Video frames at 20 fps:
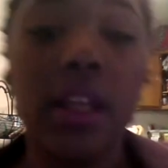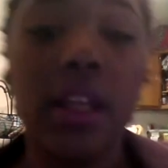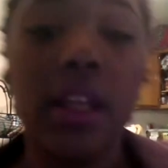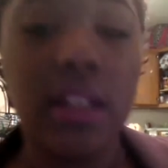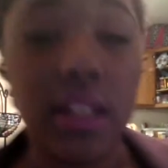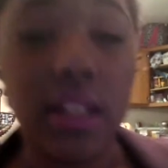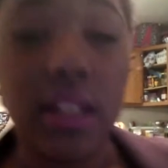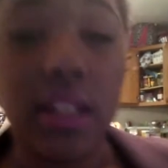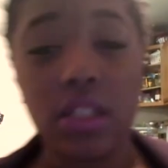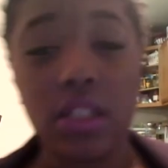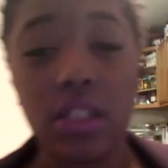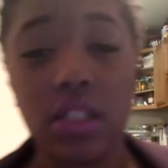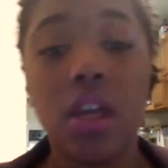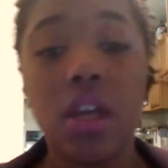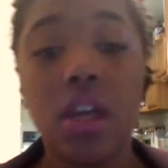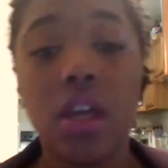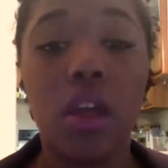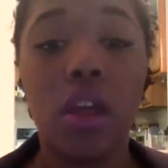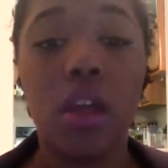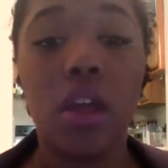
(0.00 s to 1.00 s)
this
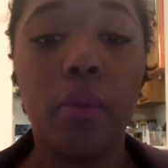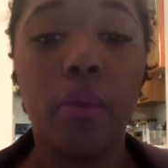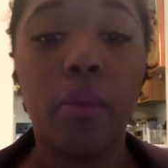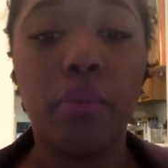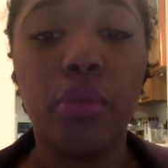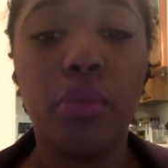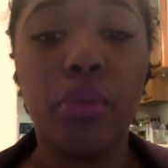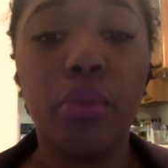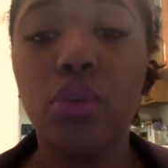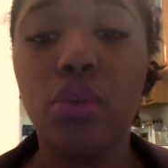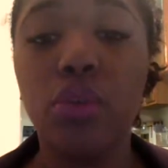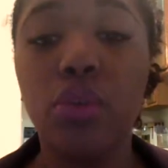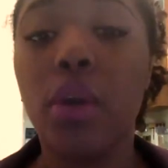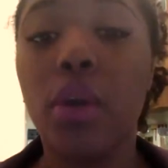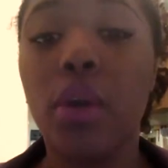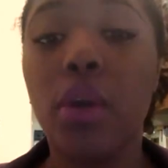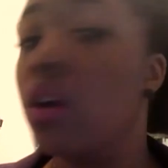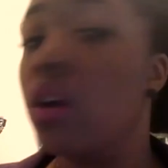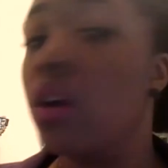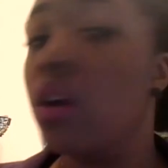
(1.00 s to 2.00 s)
blue
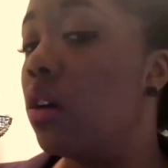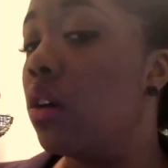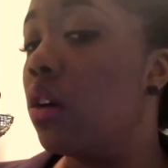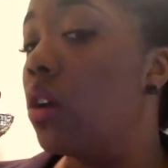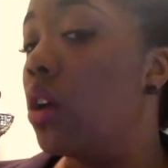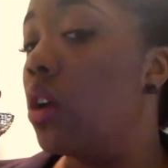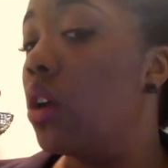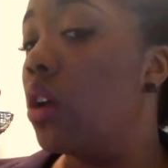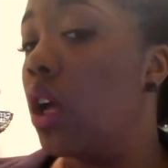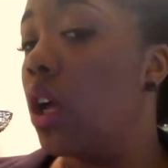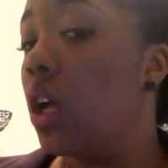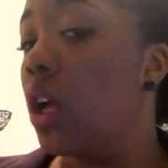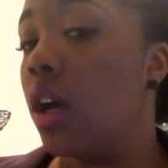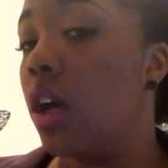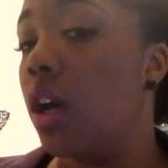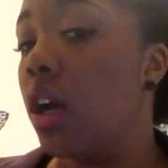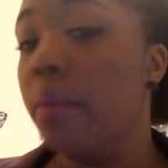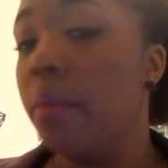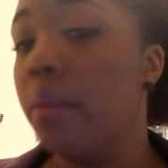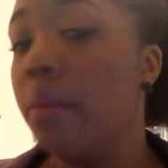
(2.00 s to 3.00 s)
pearl
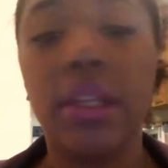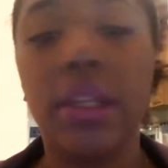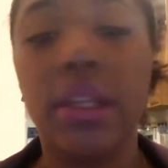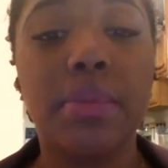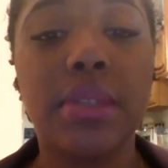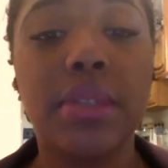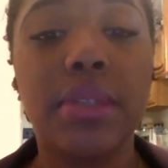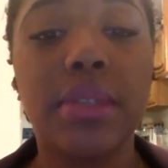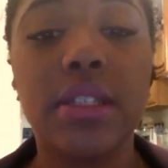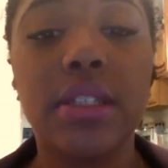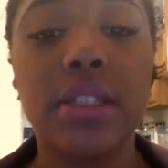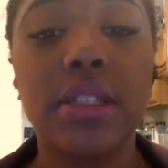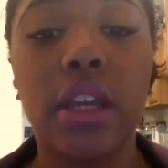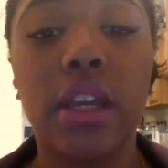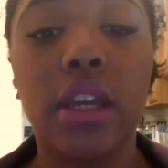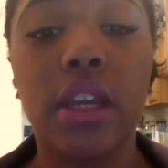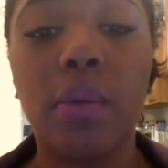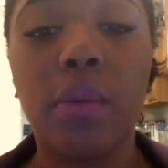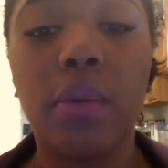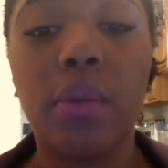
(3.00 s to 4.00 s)
um lipstick
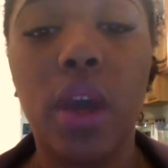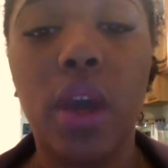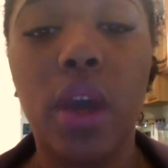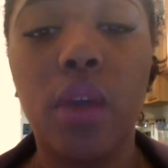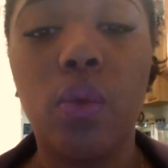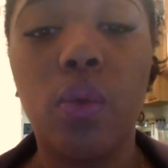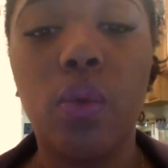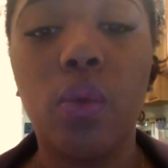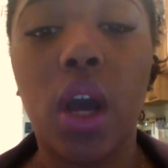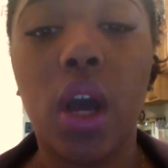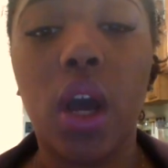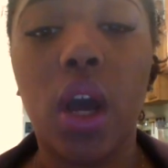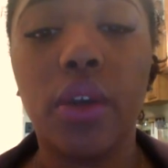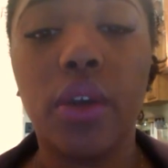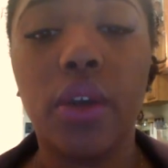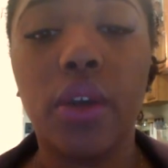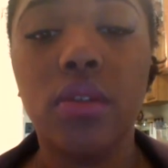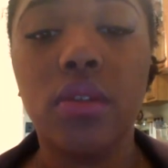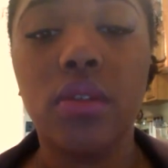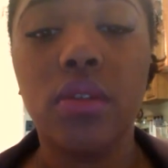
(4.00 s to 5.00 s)
from Wet and
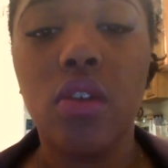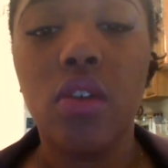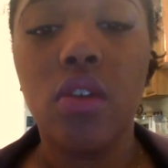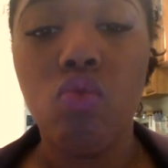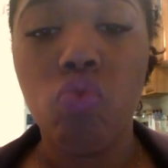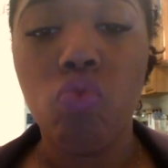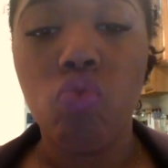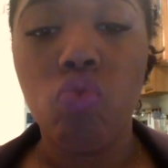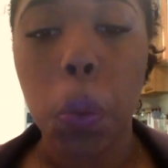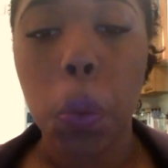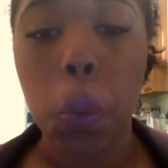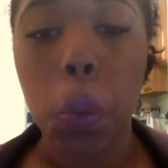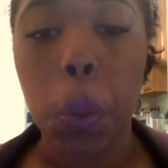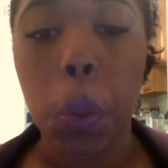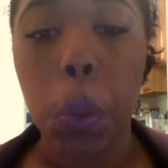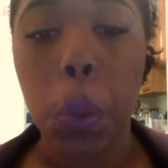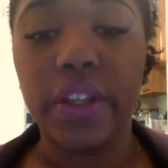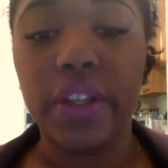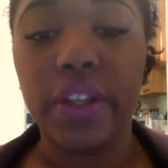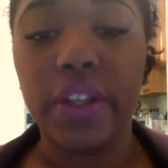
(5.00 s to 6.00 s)
Wild.
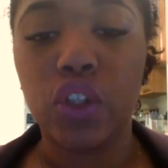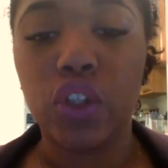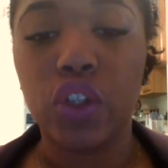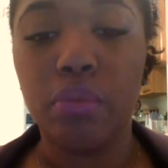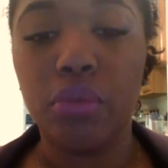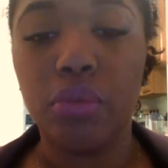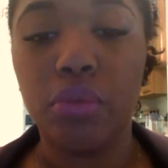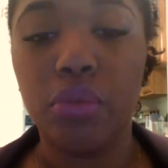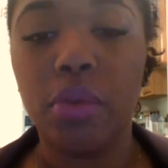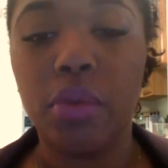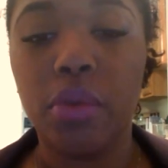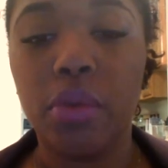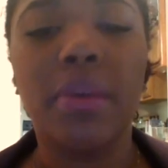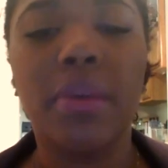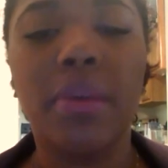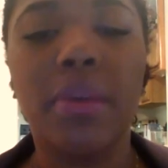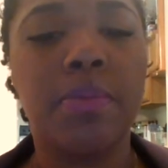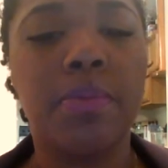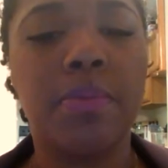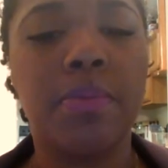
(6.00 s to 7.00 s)
I think it's called Blue Pearl,
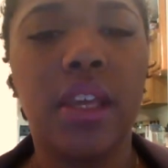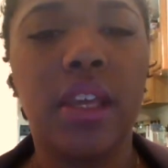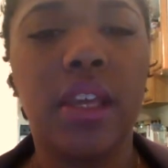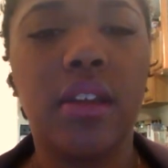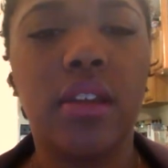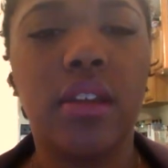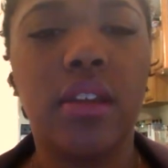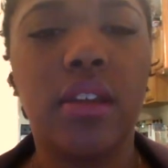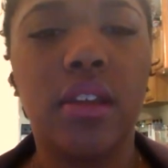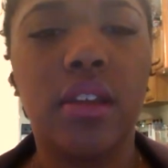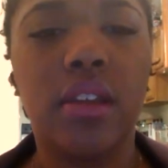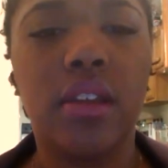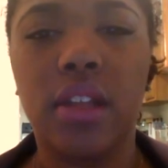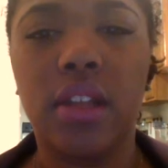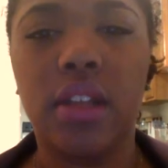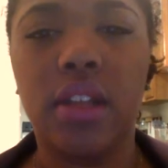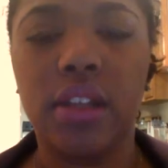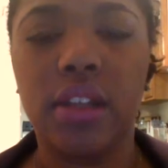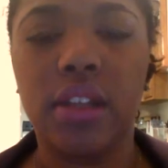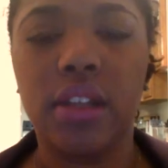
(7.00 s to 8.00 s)
but it's pink.
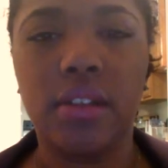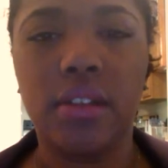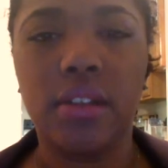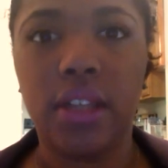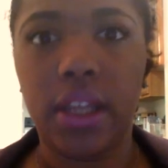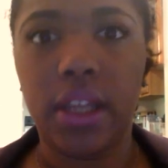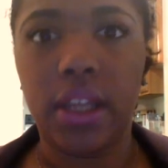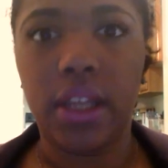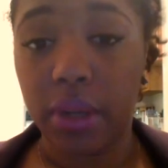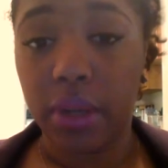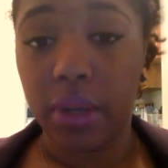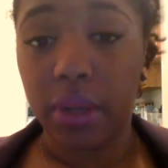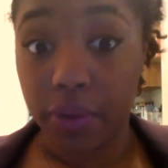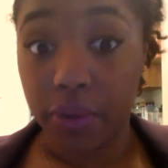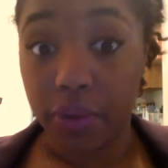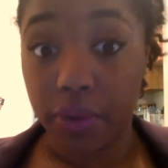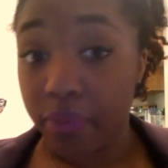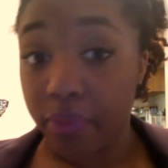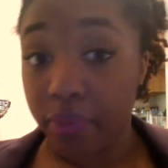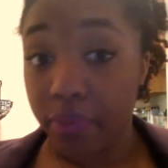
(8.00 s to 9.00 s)
Like yeah,
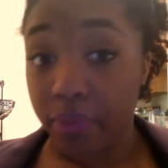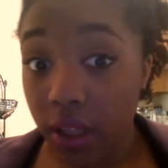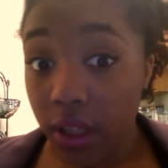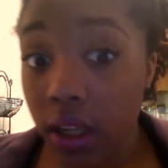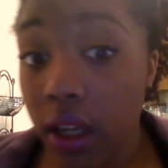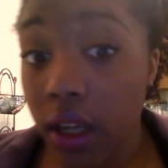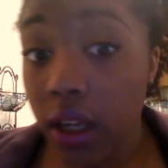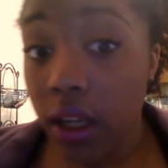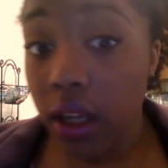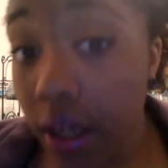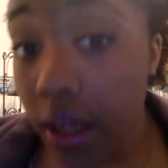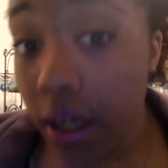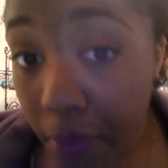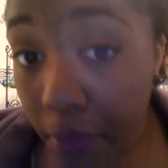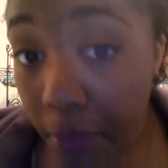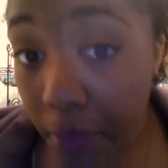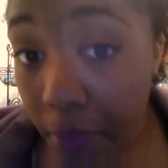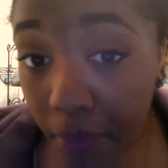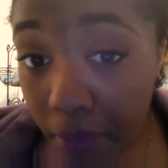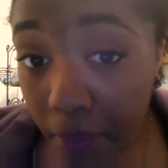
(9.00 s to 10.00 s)
whatever.
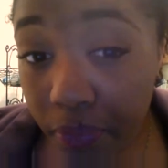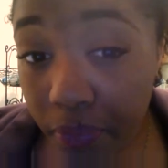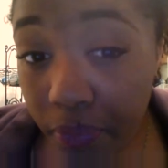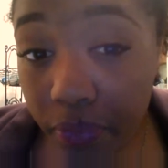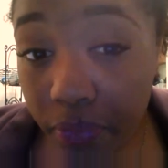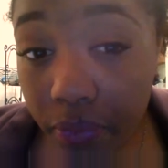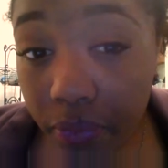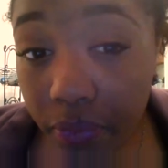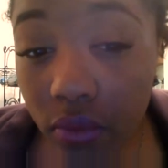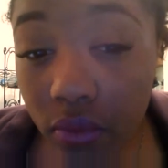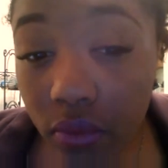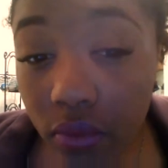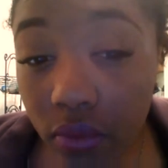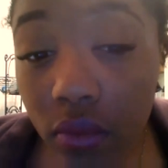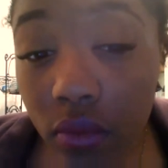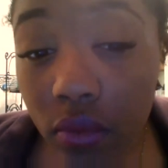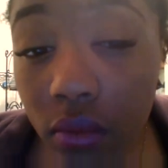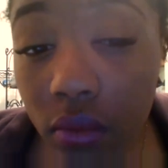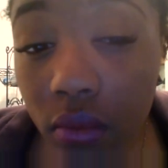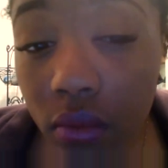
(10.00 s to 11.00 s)
Um,
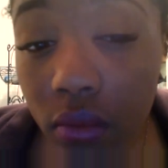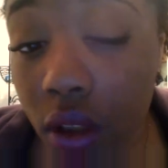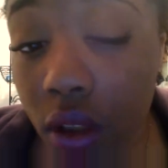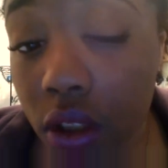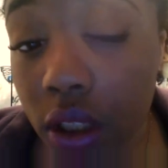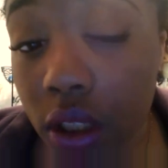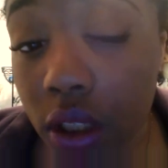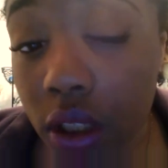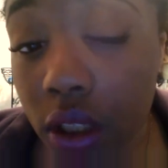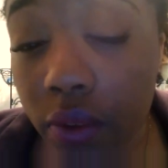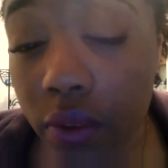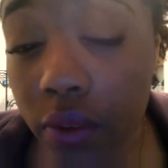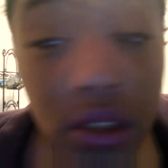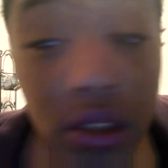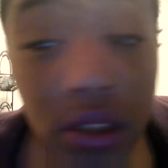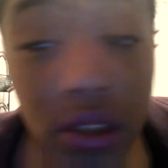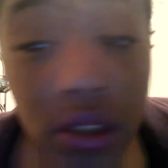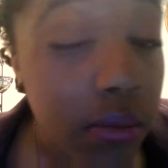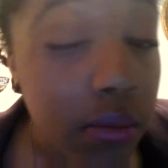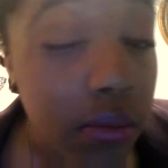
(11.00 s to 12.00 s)
just have on
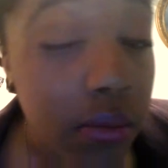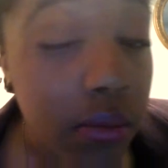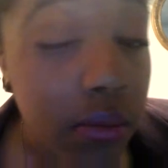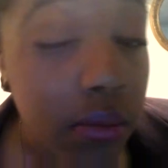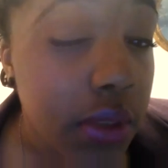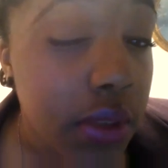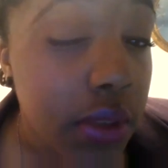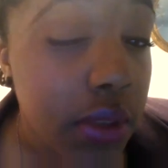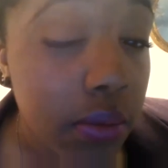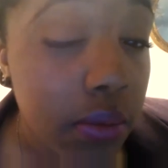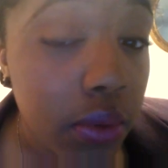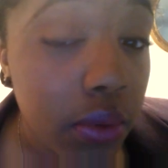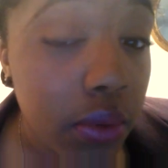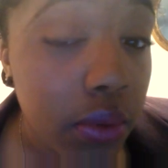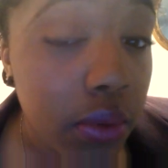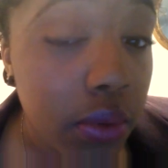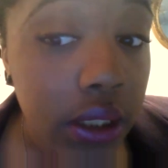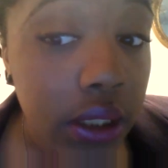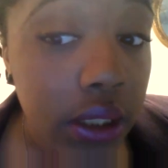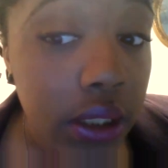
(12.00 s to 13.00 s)
some simple
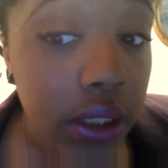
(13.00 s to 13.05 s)
thin